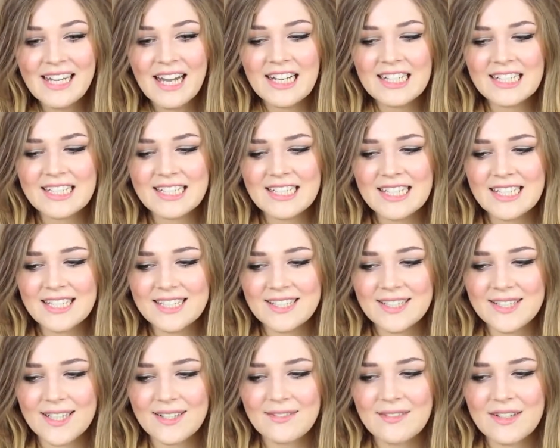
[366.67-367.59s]
I just think
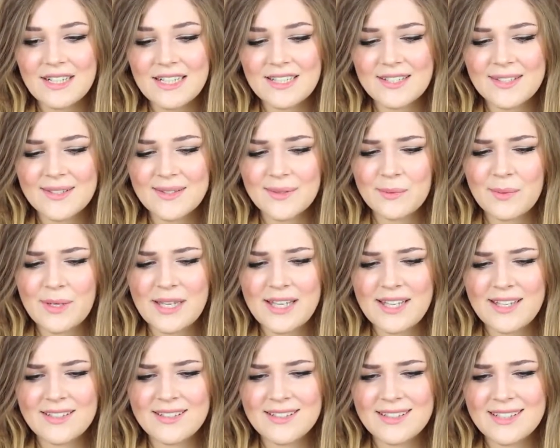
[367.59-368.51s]
it's like really
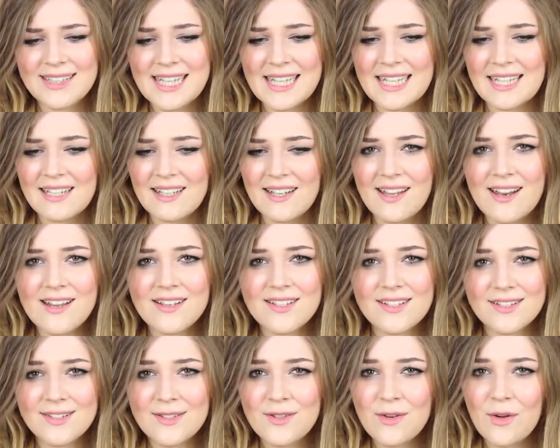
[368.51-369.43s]
sweet and sickly, and
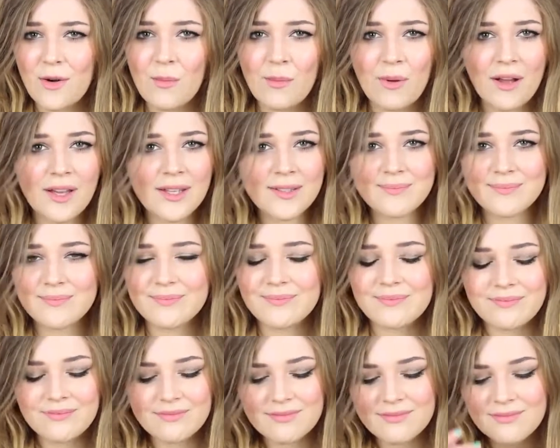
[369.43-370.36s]
it's just not my
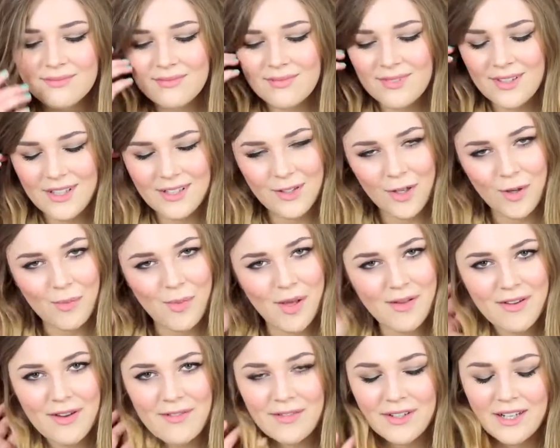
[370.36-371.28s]

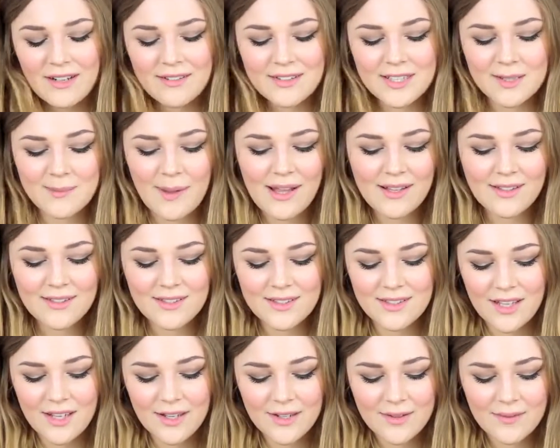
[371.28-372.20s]
favourite kind of smell,
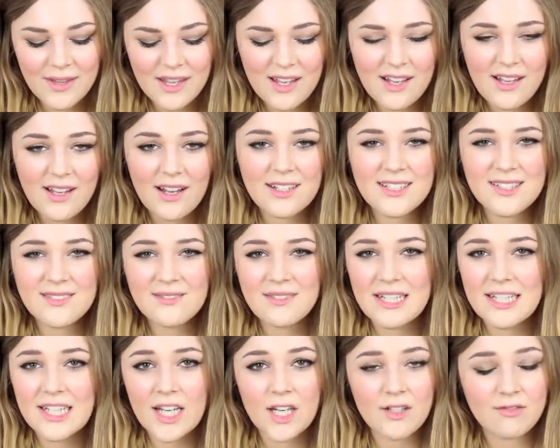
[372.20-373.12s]
so I didn't
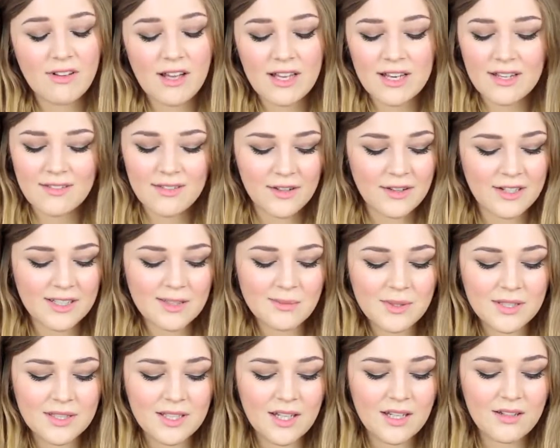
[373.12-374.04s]
really go for any of the
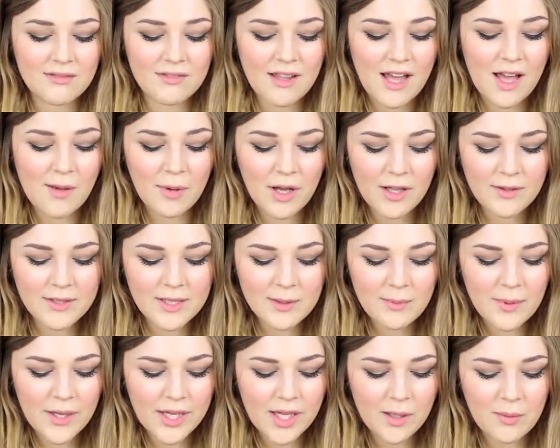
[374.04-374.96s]
Christmas stuff there, but I
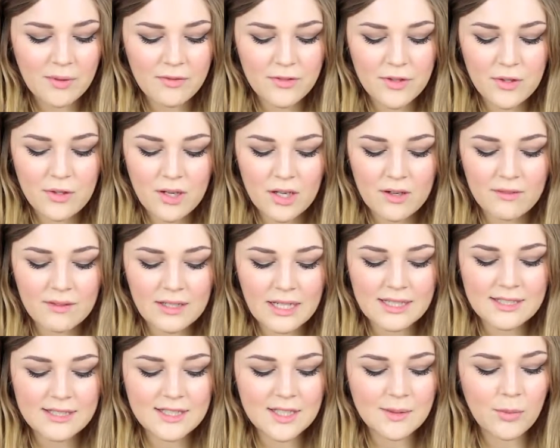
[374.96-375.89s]
did pick up a few kind of
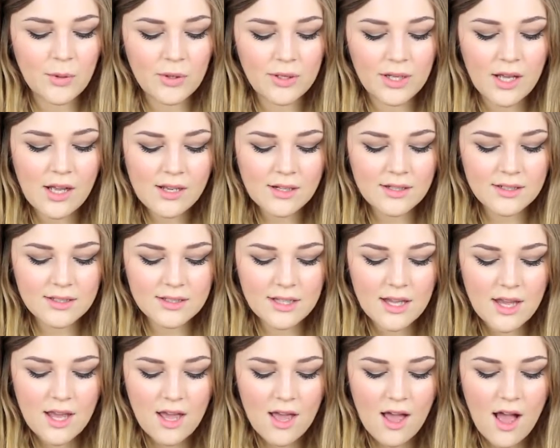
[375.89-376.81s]
cleansing products.
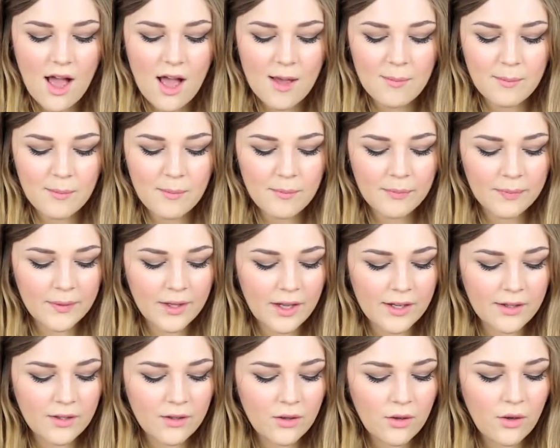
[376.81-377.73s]

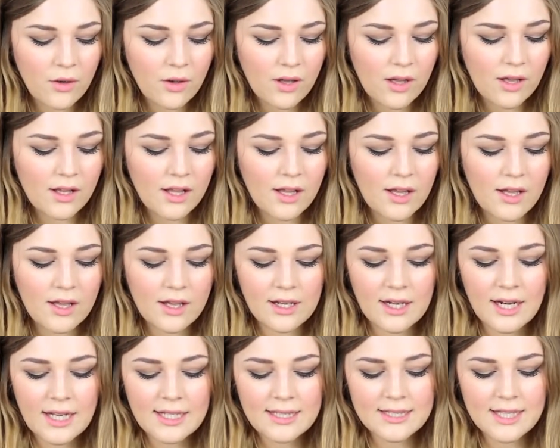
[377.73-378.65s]
I got a
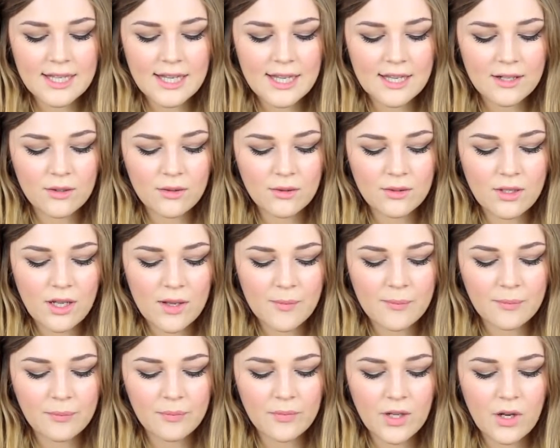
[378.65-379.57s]
cleanser here called
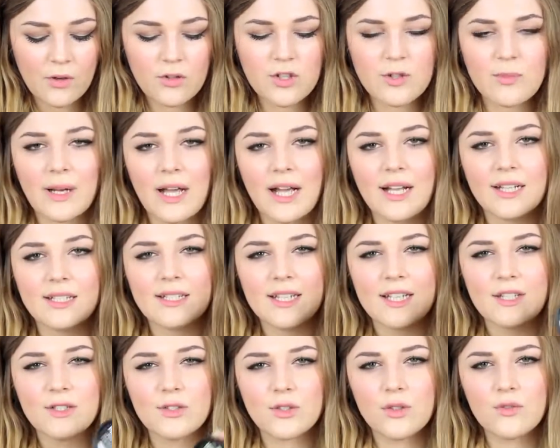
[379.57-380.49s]

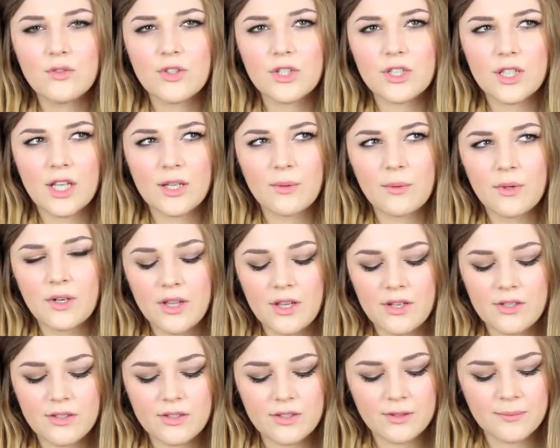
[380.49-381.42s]
Ultrabland. It's sort of just like one of
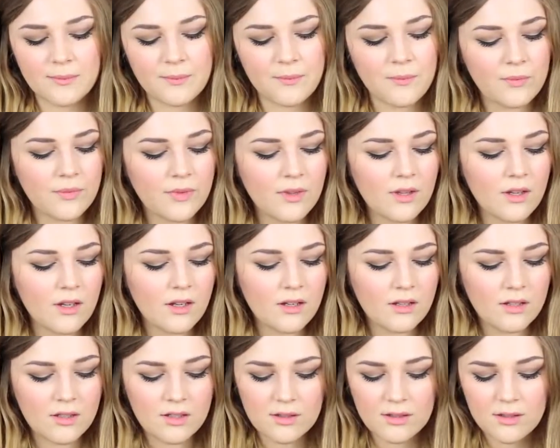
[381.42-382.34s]
those
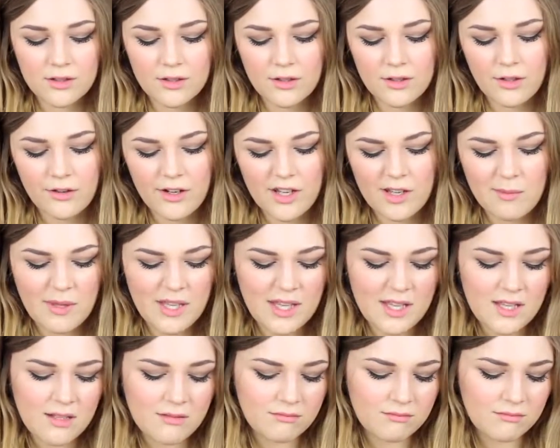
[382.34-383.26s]

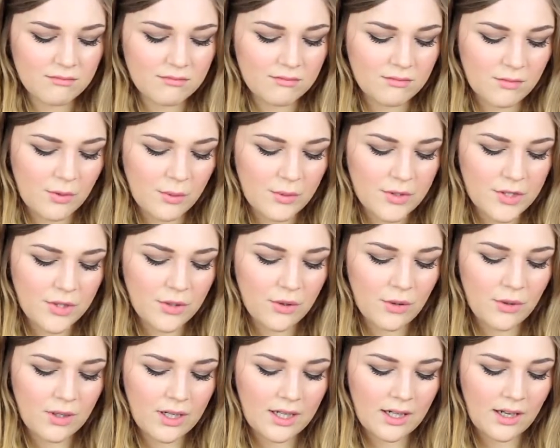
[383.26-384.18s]
creamy, what would you
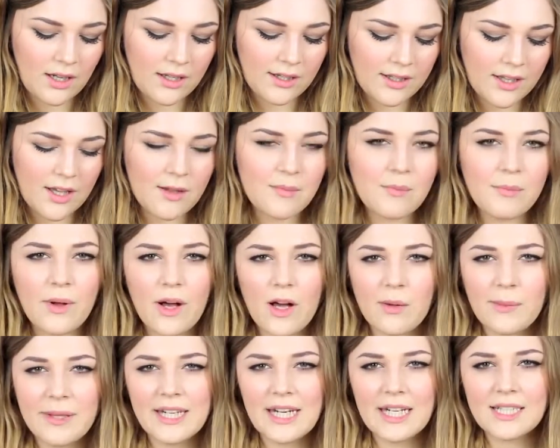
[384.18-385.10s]
call it, like
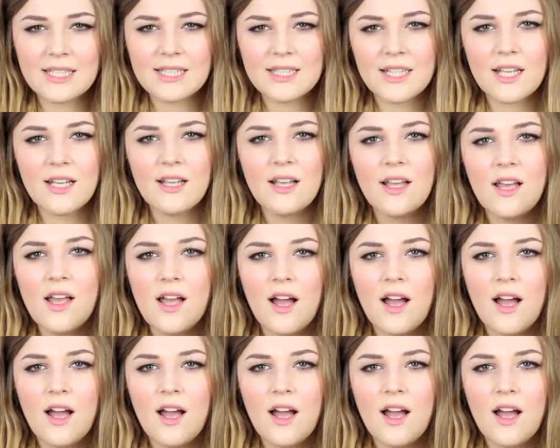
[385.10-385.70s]
balmy cleanser.